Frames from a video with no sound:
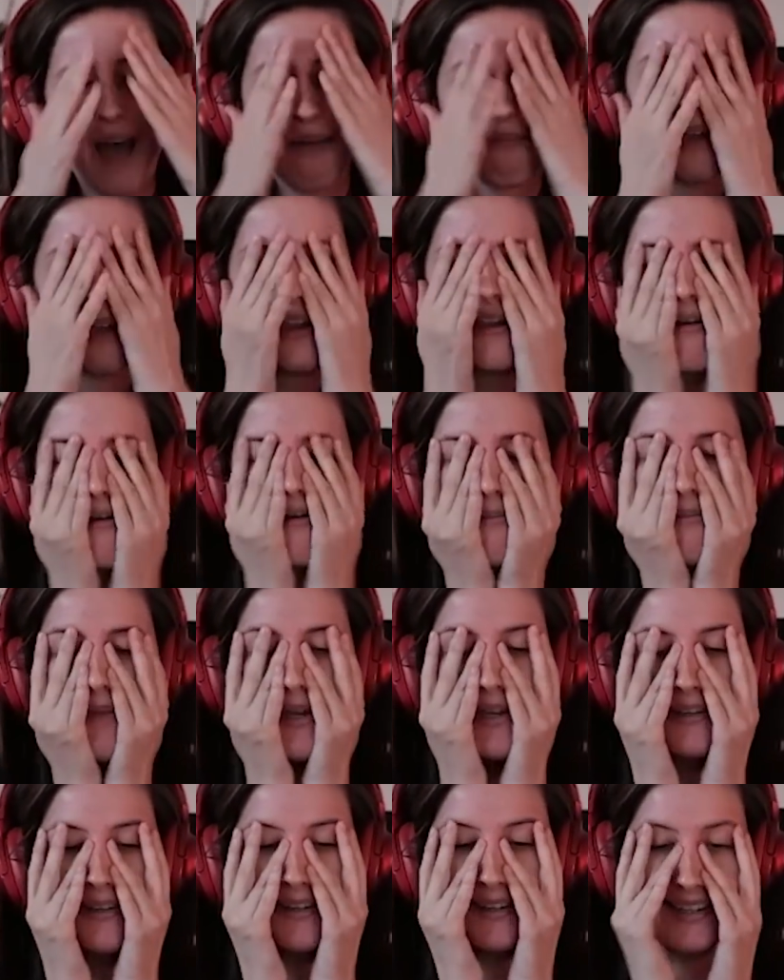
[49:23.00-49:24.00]
I'm like, oh my
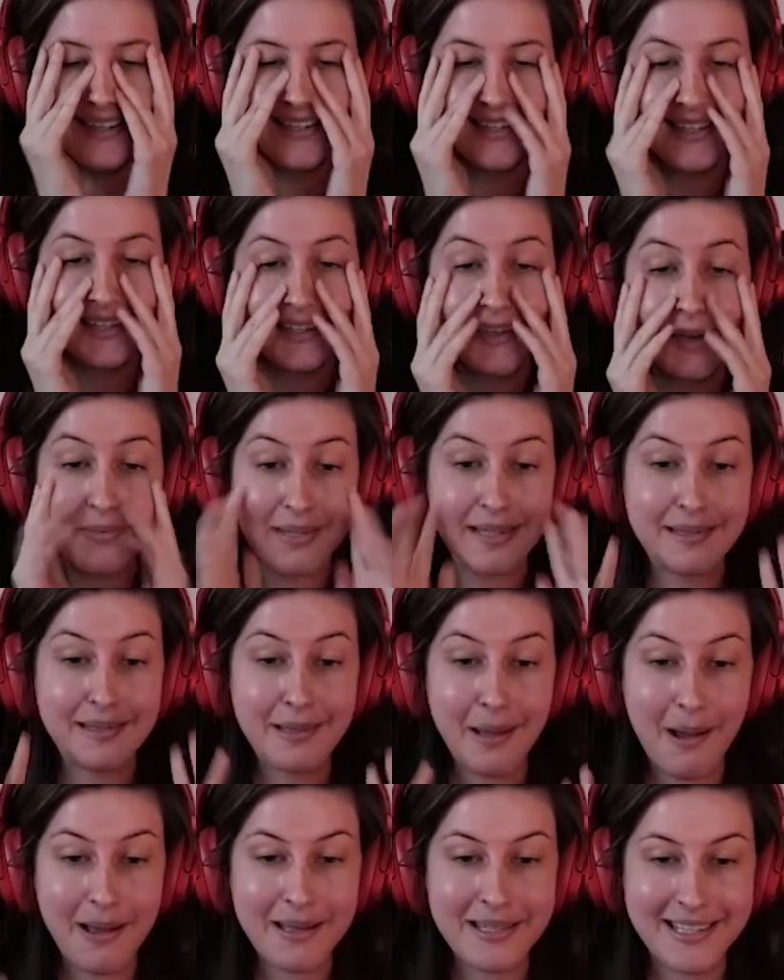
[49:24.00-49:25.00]
goodness, this sounds
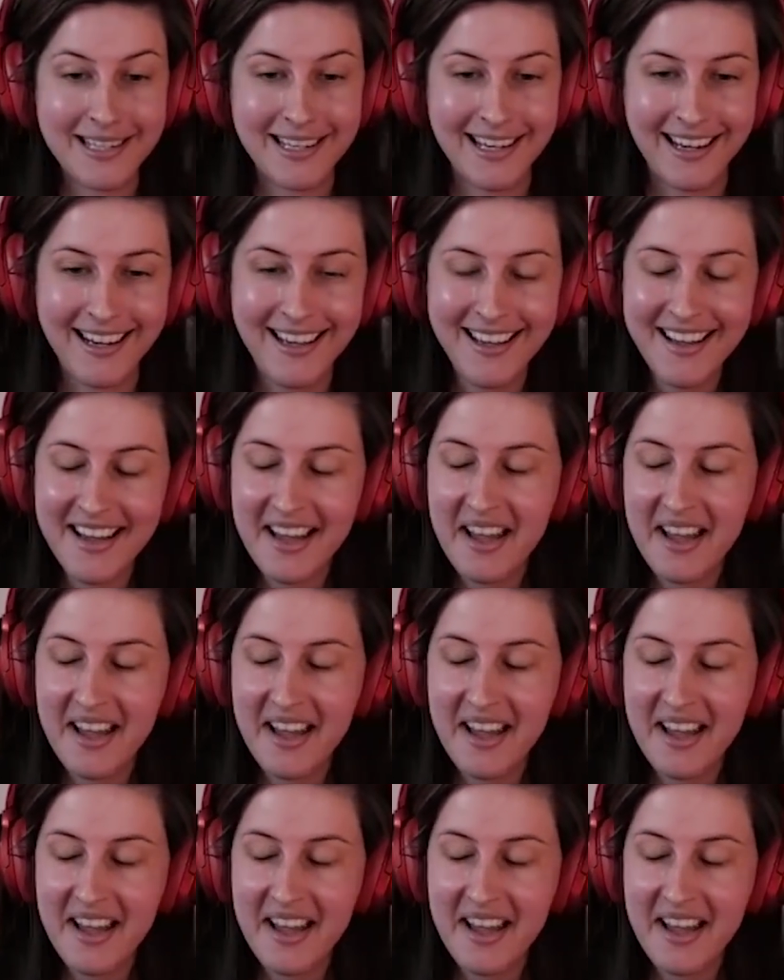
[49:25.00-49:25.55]
exhausting.